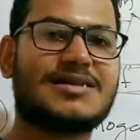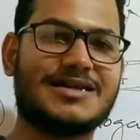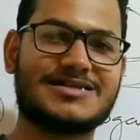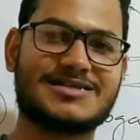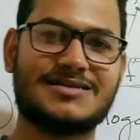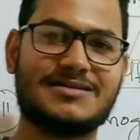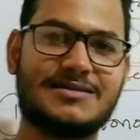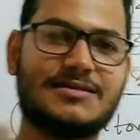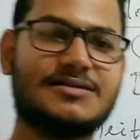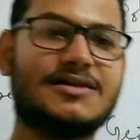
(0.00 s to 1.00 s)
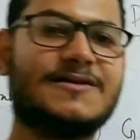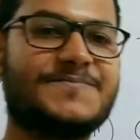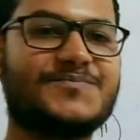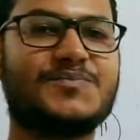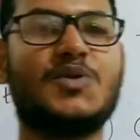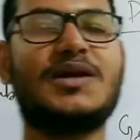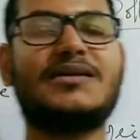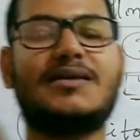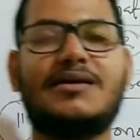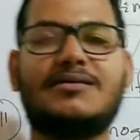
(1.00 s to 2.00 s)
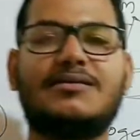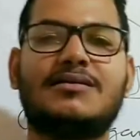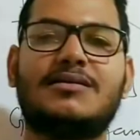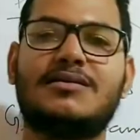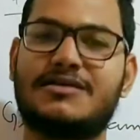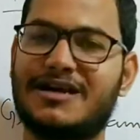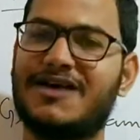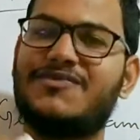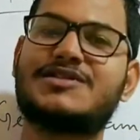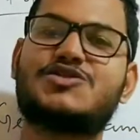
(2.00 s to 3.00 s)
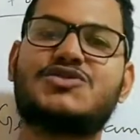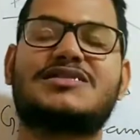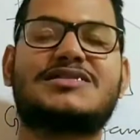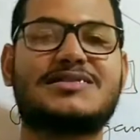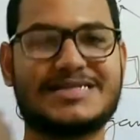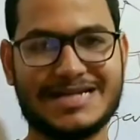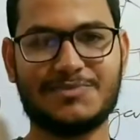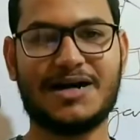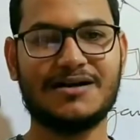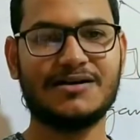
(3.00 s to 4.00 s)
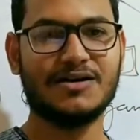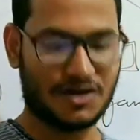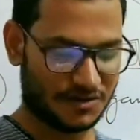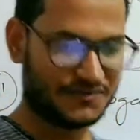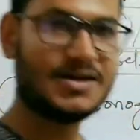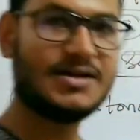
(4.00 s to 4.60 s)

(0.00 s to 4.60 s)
case, the pollen grain travels to the stigma of